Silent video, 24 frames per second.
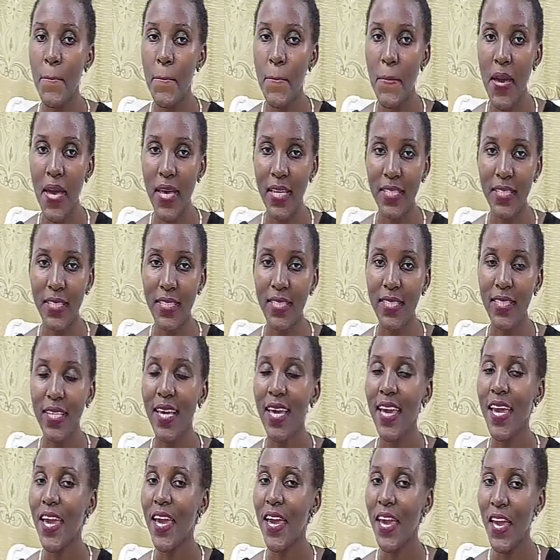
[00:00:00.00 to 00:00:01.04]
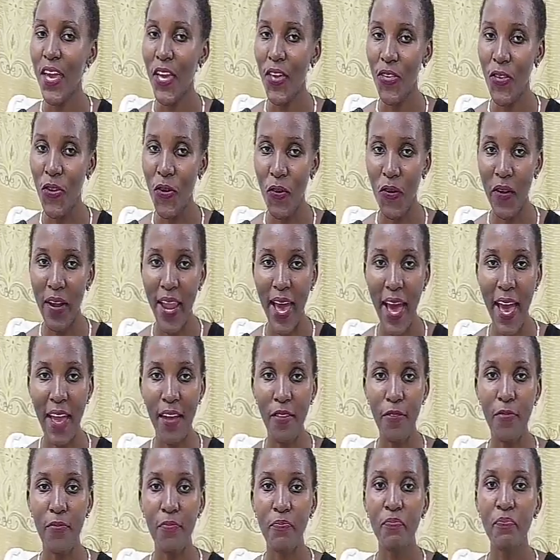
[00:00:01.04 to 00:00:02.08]
best in your
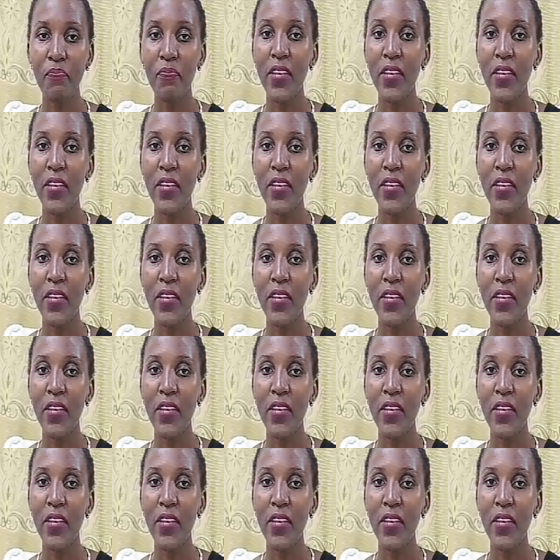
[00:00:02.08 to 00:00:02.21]
life.